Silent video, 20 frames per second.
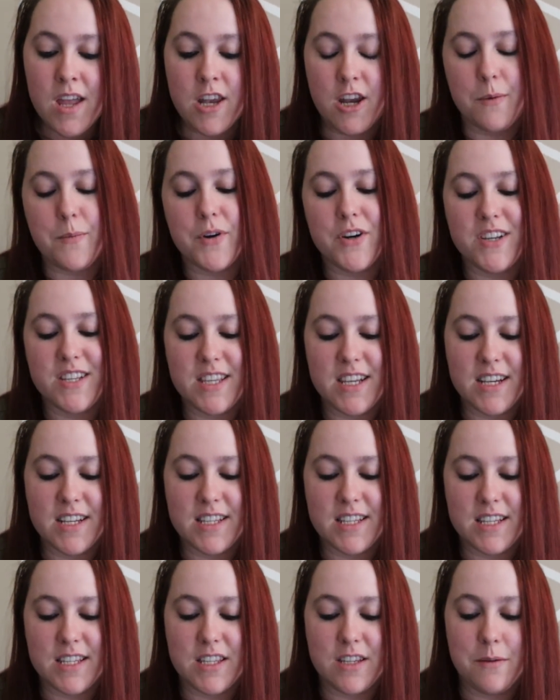Number
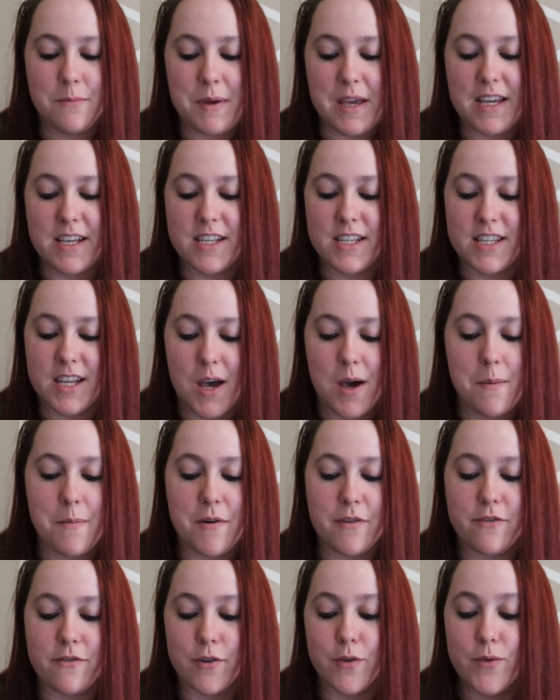six is to make
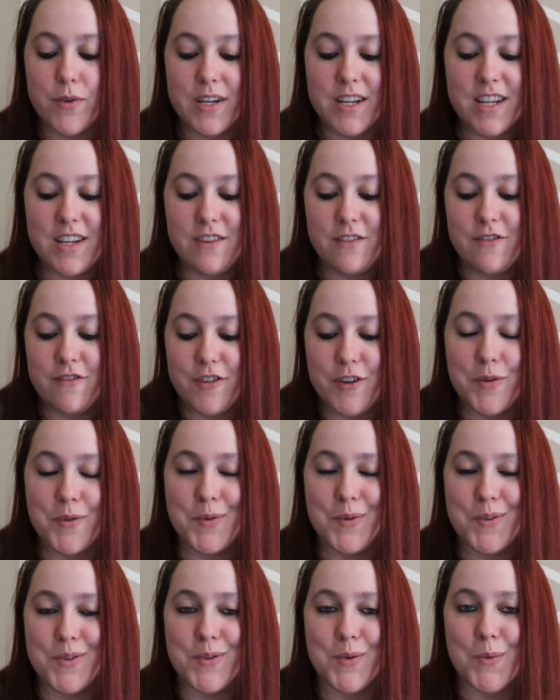some fruit
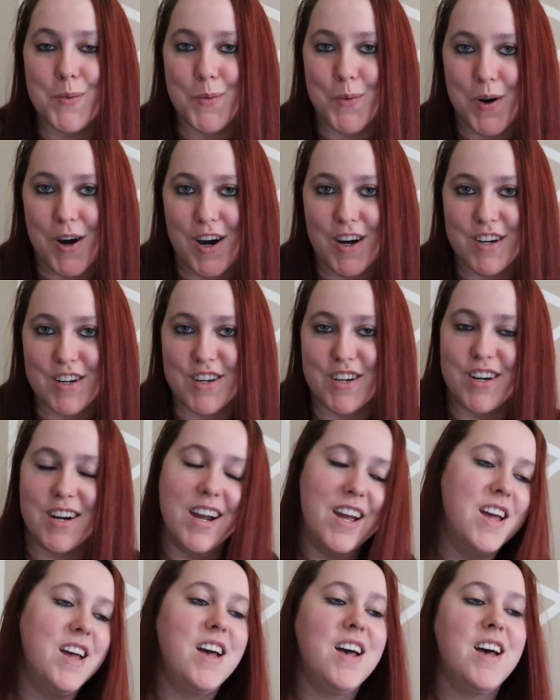infused water.